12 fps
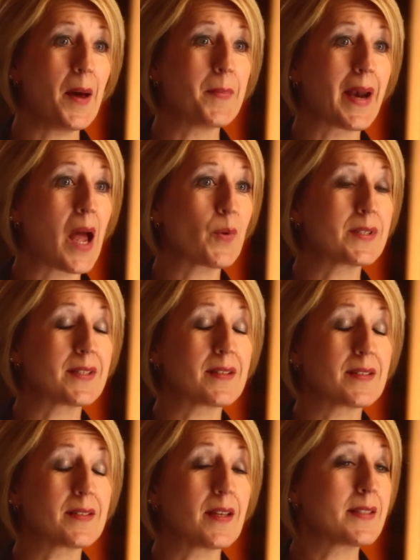but I was
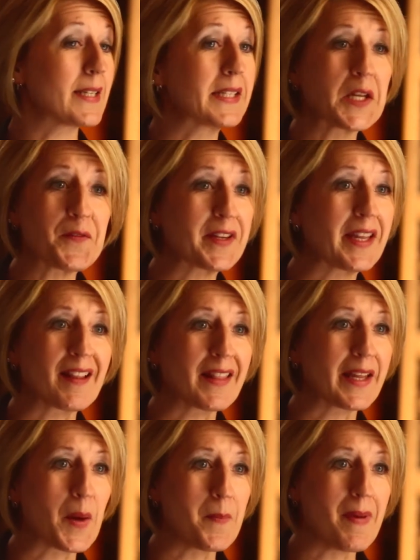just
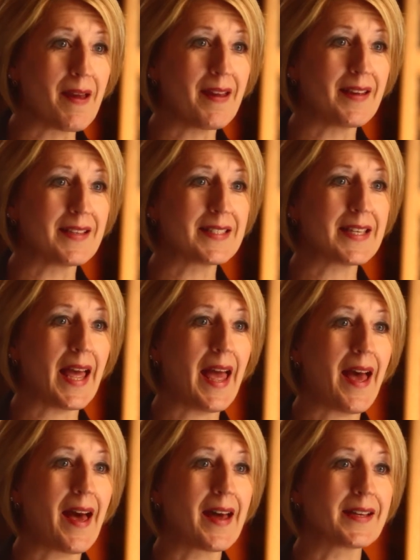significantly amazed
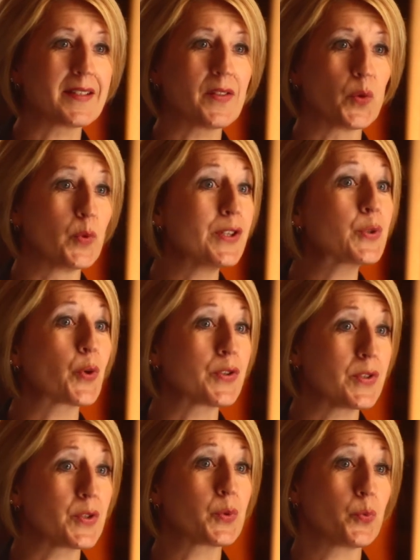at the
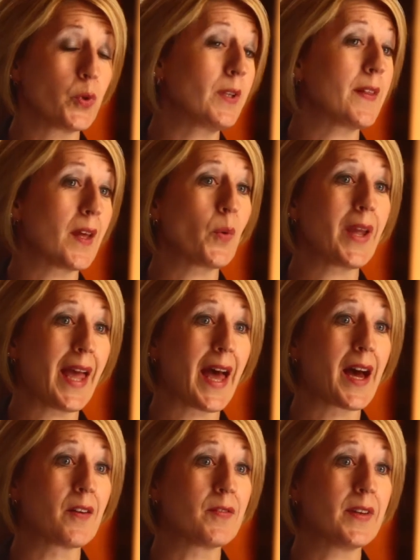resources really that we
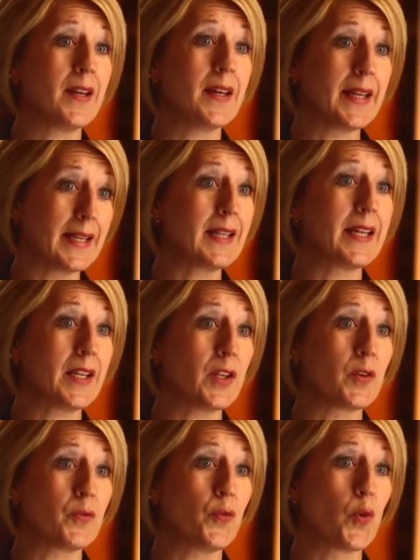have in
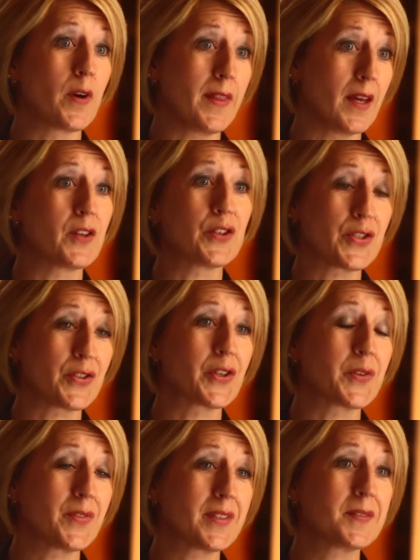Lincoln for the
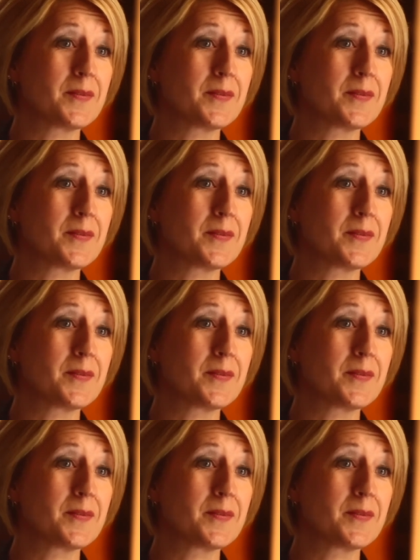underserved.